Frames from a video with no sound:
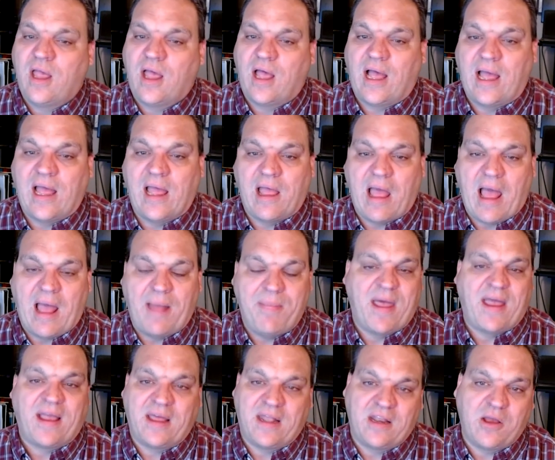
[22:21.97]
I'm
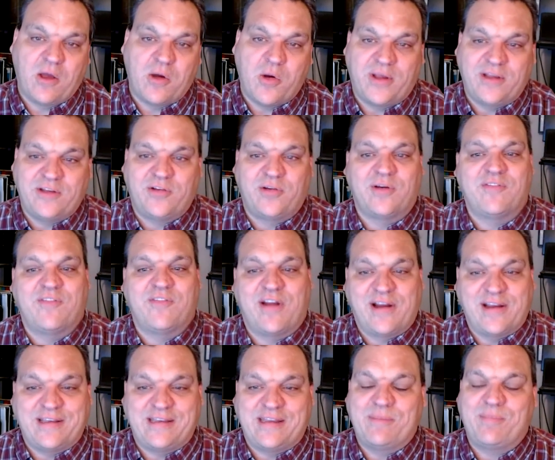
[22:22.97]
not going to go into it
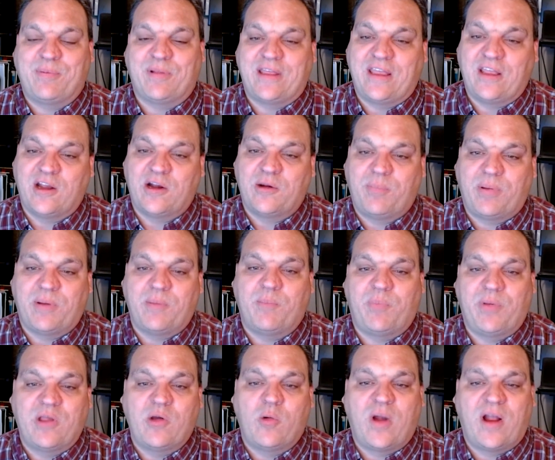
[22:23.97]
very deeply here, but
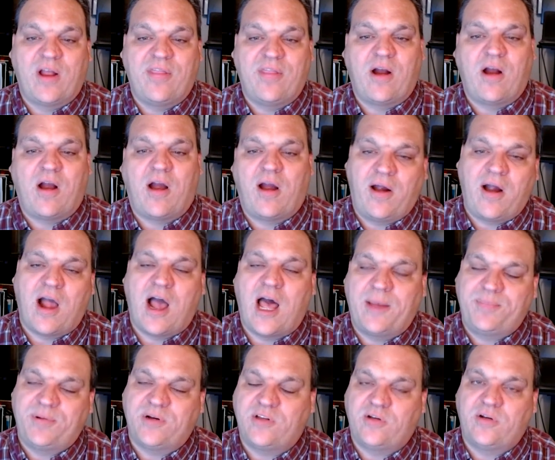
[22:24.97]
be aware there are
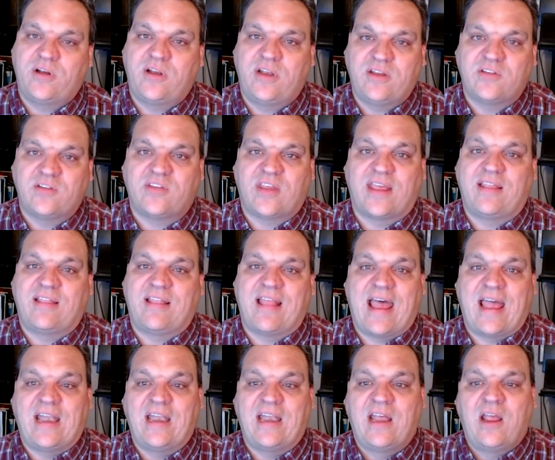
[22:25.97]
opportunities like
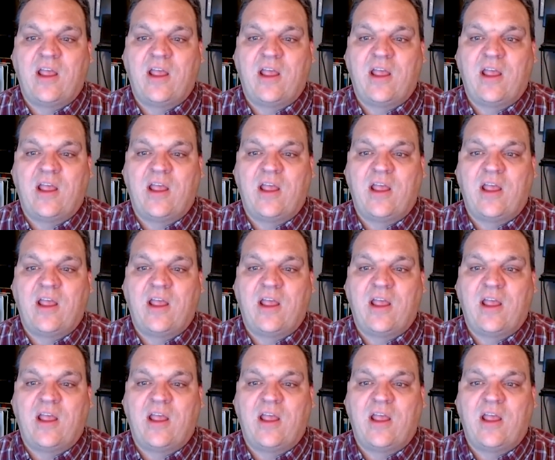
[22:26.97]
that